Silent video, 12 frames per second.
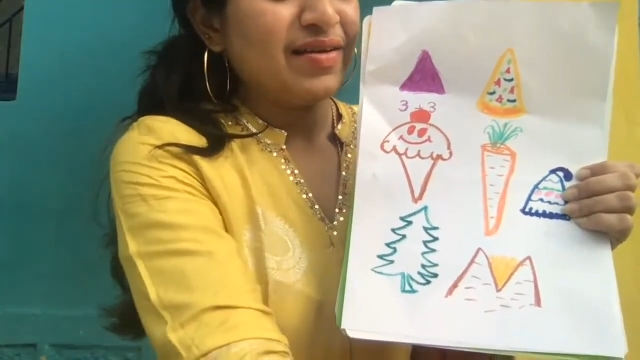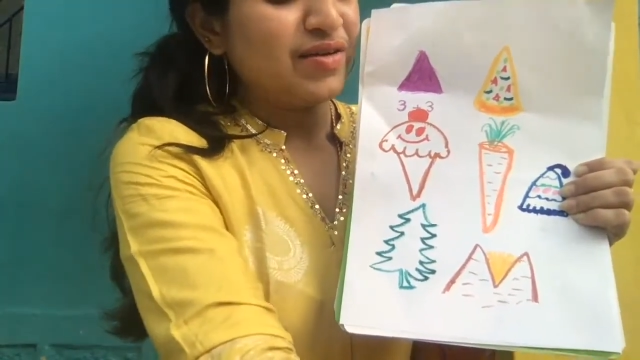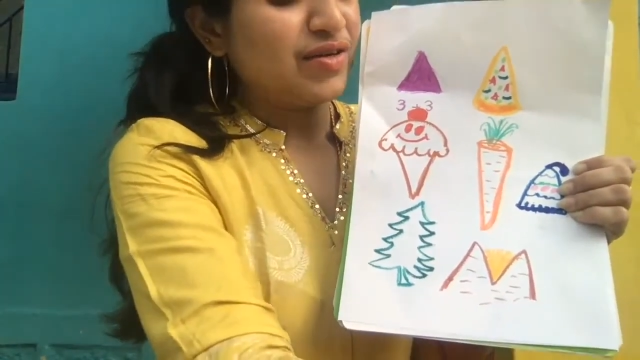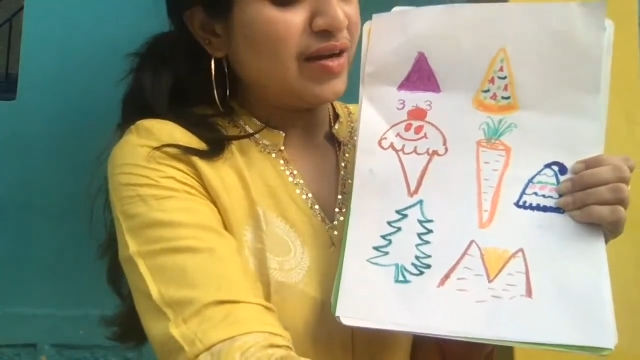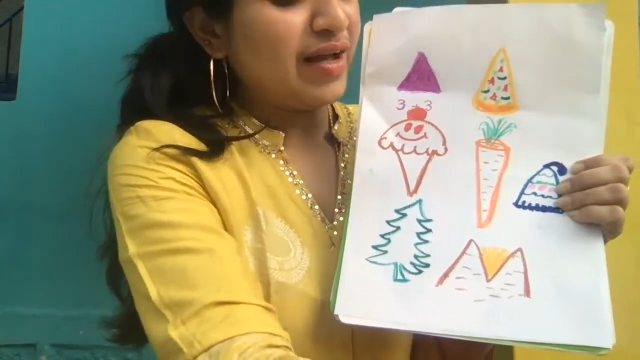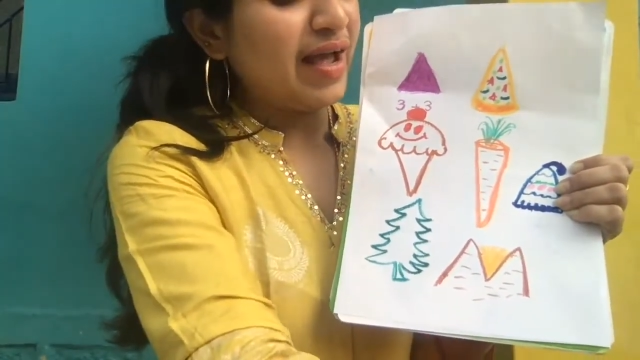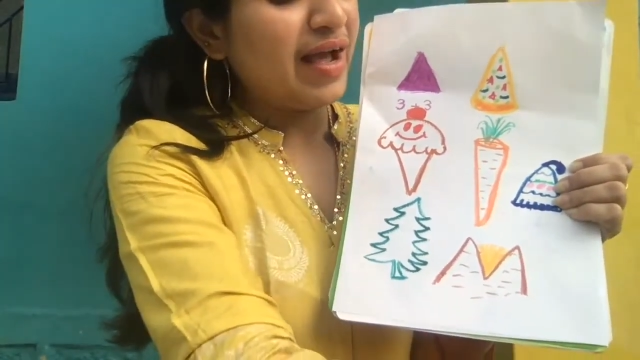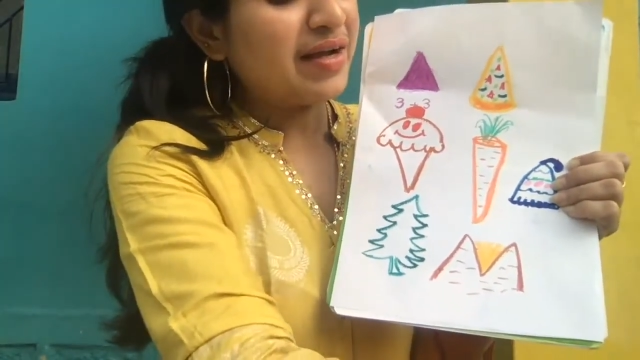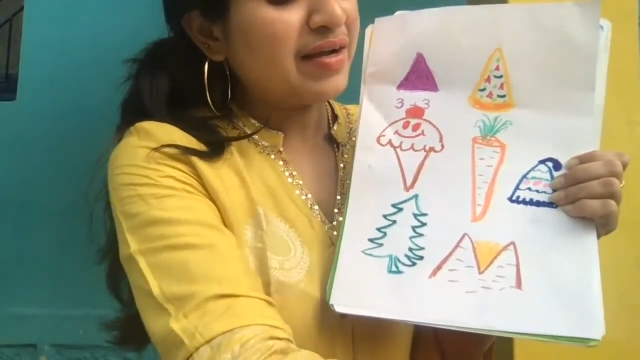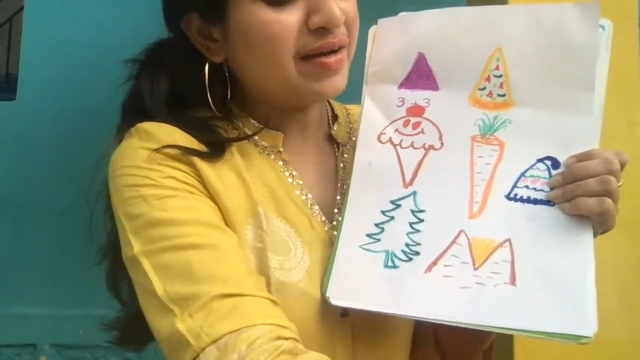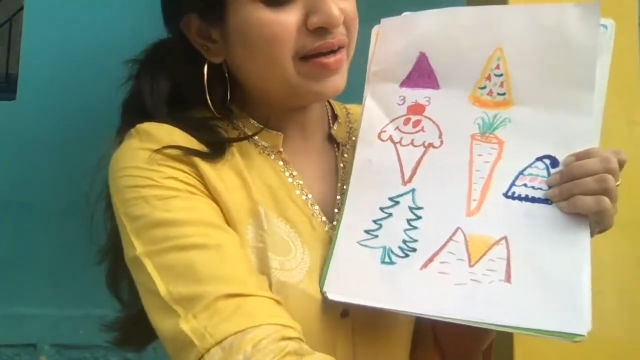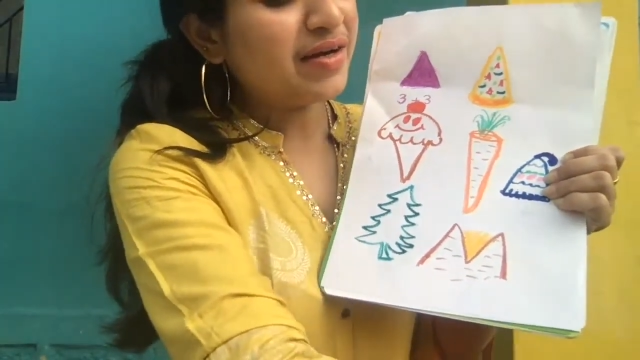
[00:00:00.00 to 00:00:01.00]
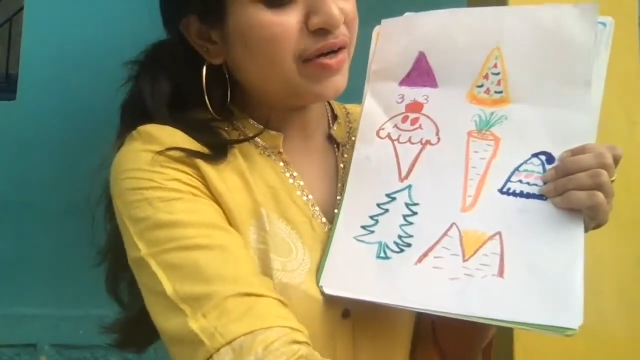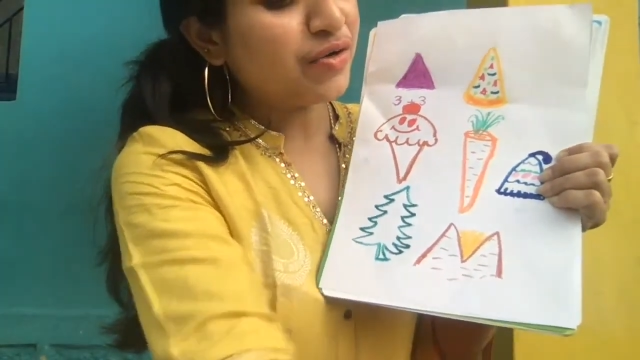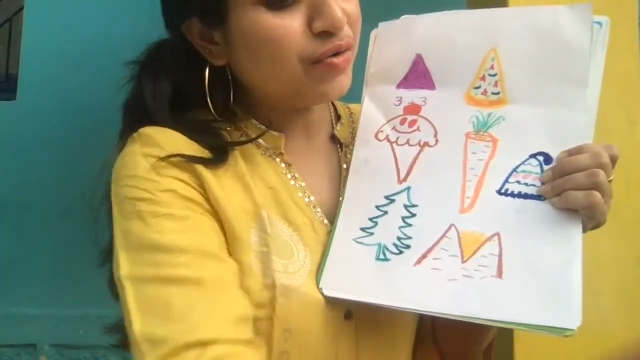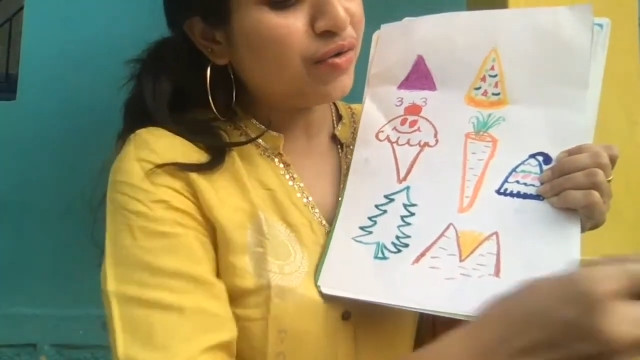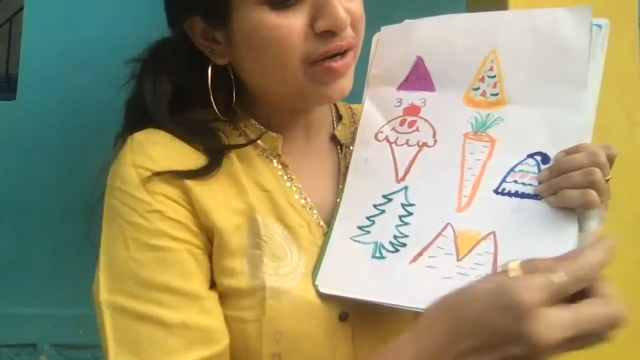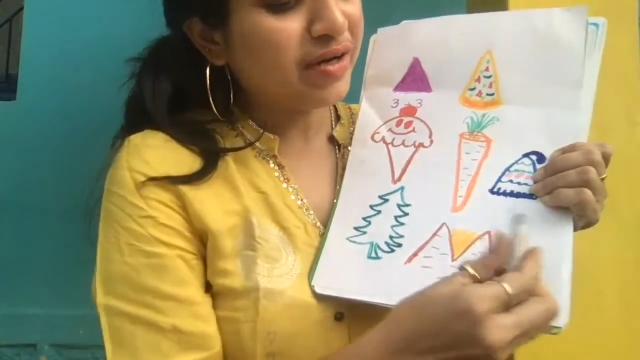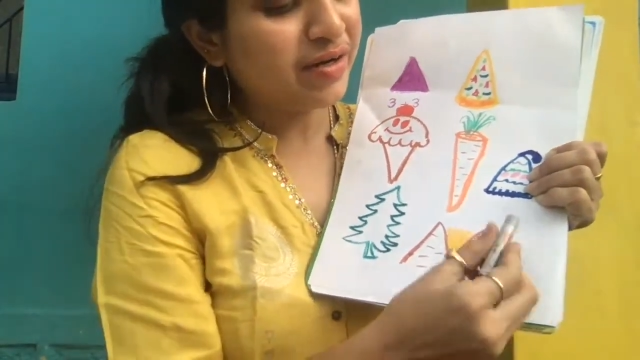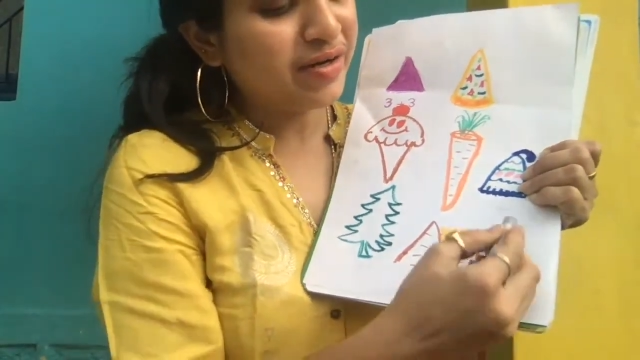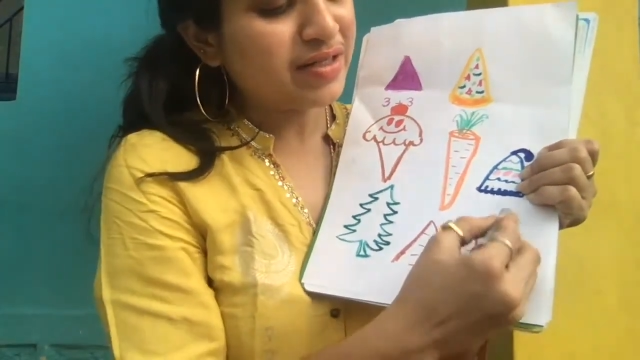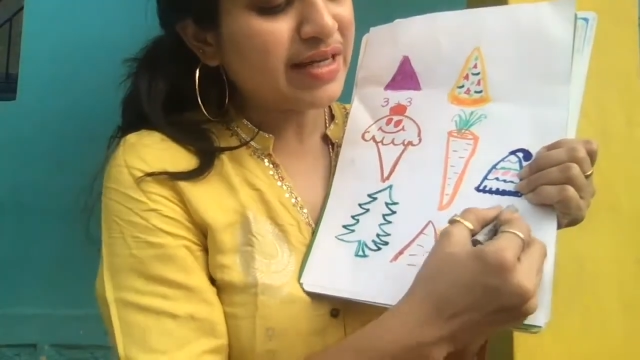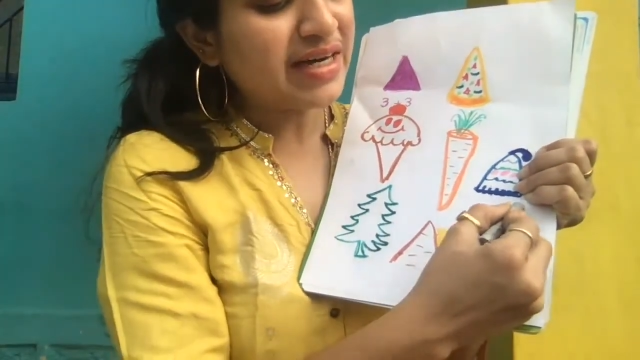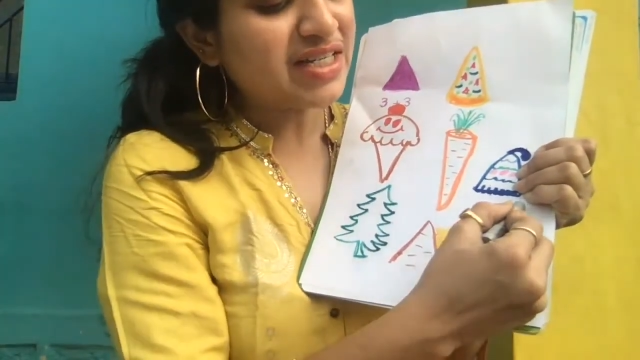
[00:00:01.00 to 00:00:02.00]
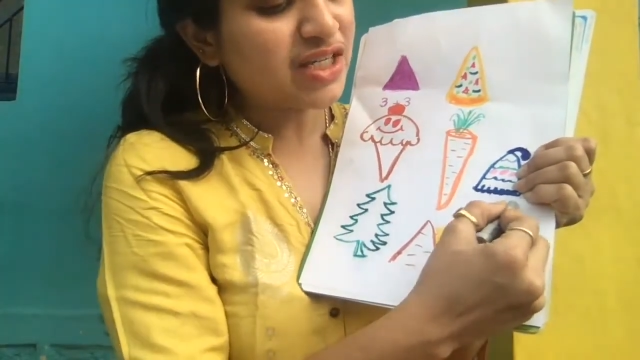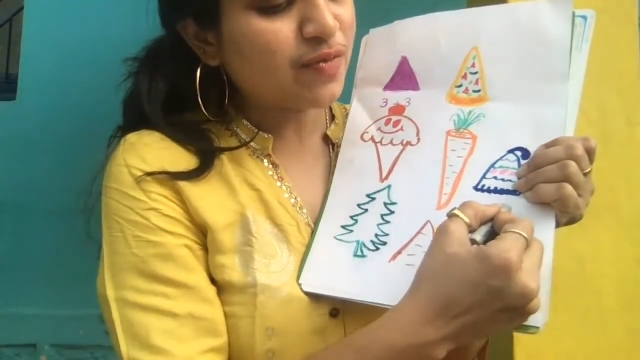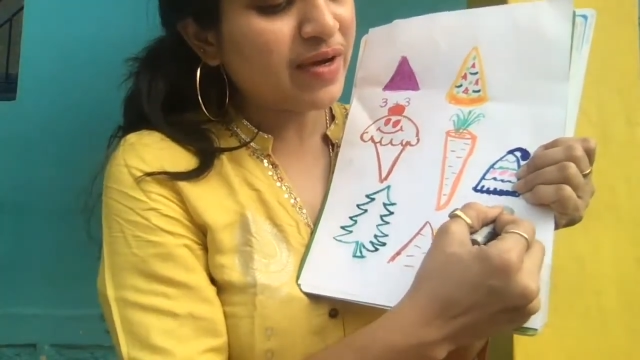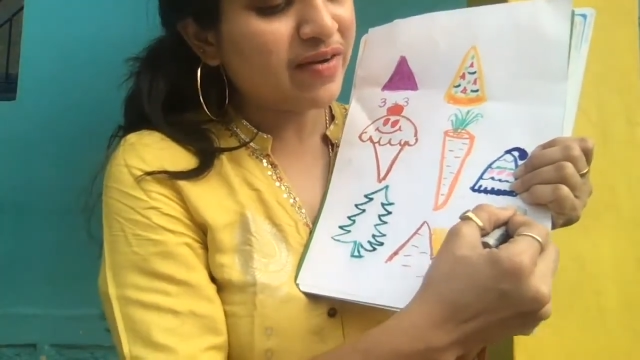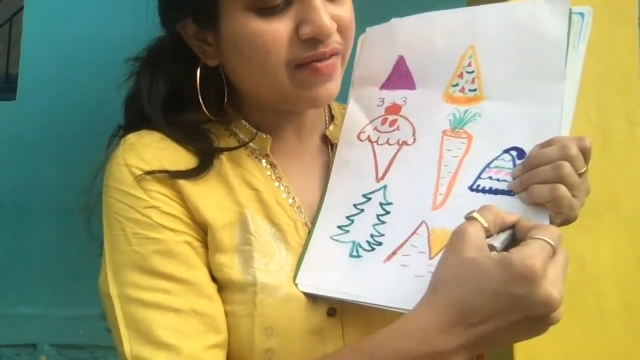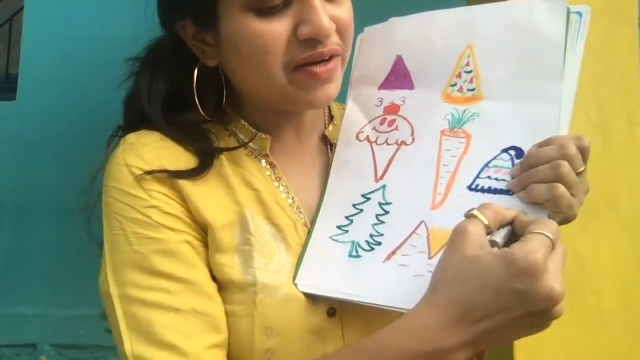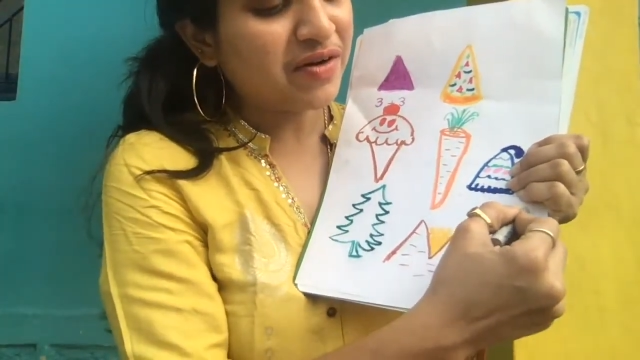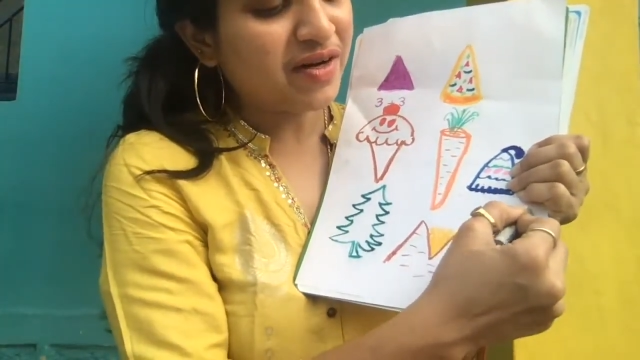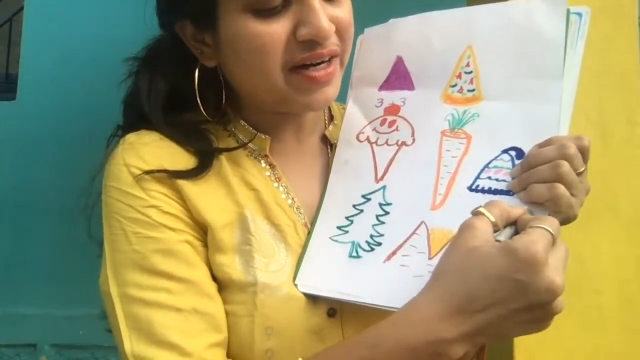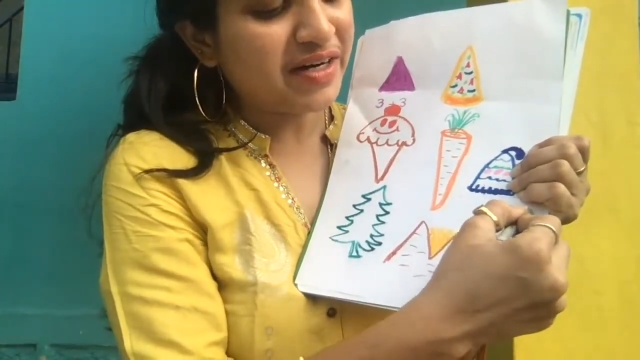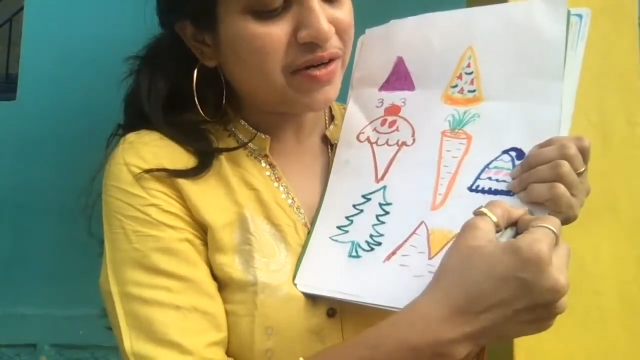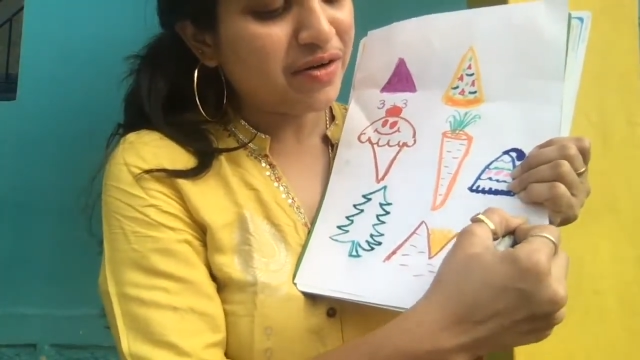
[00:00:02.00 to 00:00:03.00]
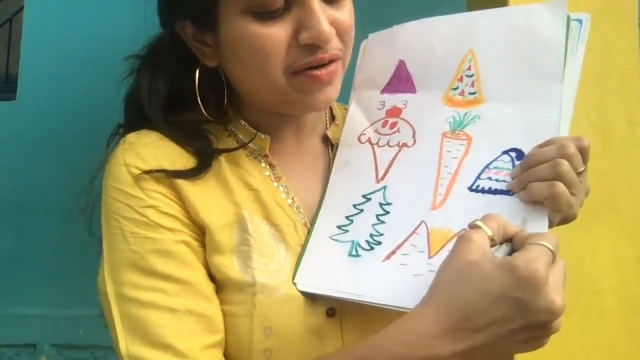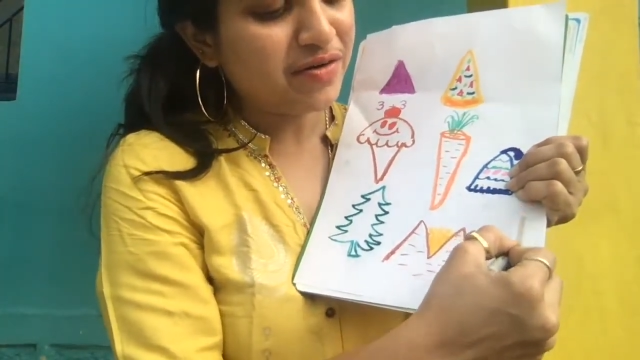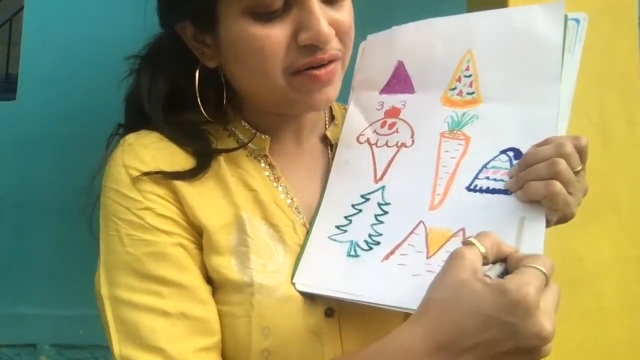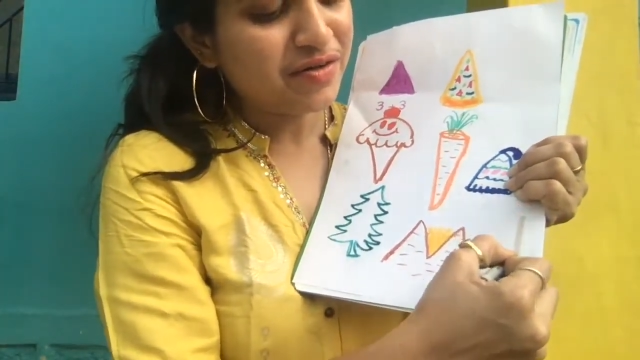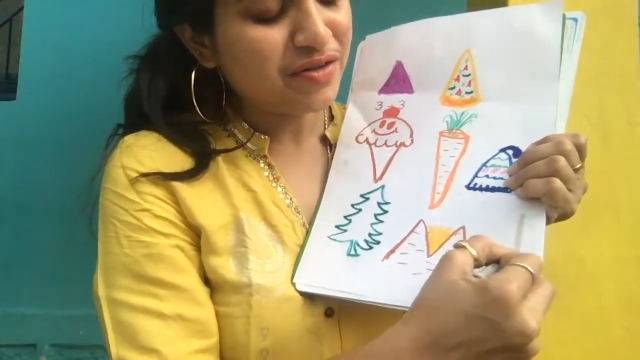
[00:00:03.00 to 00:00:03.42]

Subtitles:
Triangular ruler set square we call it, no?